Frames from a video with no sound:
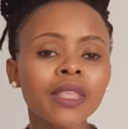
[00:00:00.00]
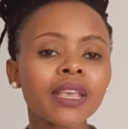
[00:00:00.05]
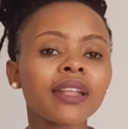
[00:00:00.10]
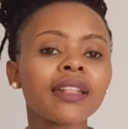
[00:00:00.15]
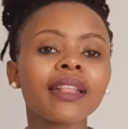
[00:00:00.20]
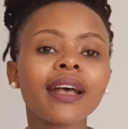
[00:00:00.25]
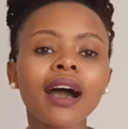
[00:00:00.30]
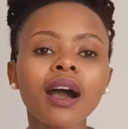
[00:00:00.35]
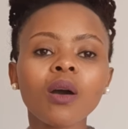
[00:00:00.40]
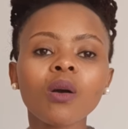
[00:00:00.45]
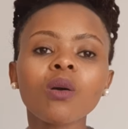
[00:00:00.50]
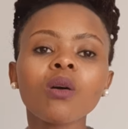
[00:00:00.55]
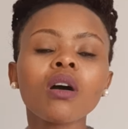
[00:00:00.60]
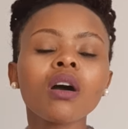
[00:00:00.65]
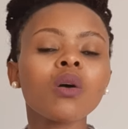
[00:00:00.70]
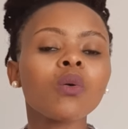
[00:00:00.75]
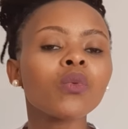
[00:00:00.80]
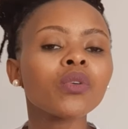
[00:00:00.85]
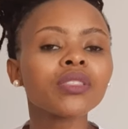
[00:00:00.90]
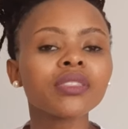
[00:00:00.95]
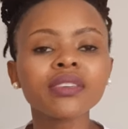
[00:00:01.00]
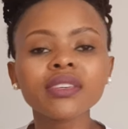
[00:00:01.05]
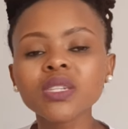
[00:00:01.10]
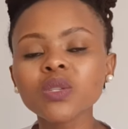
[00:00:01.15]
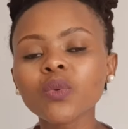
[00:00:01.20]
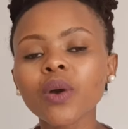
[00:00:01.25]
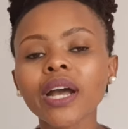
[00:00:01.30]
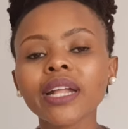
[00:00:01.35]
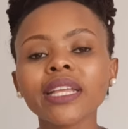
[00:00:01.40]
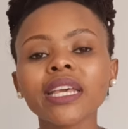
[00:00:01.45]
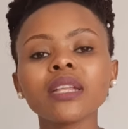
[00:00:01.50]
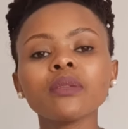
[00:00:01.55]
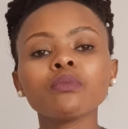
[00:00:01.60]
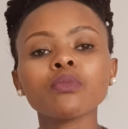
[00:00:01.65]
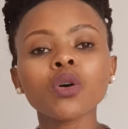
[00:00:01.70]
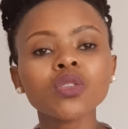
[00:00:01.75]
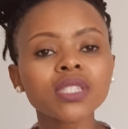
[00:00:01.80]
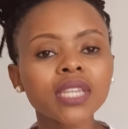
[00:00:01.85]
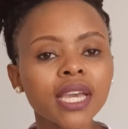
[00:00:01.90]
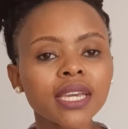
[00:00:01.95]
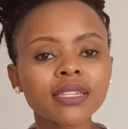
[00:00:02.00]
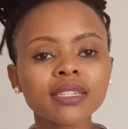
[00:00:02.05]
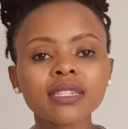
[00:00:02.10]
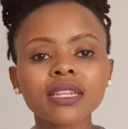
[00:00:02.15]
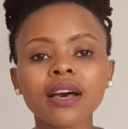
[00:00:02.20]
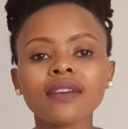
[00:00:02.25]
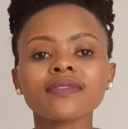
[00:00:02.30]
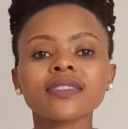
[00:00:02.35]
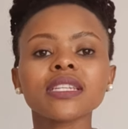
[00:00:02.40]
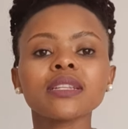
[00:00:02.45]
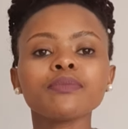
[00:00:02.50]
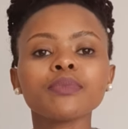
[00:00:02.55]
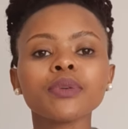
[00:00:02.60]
Now, with this one, in most cases, I've seen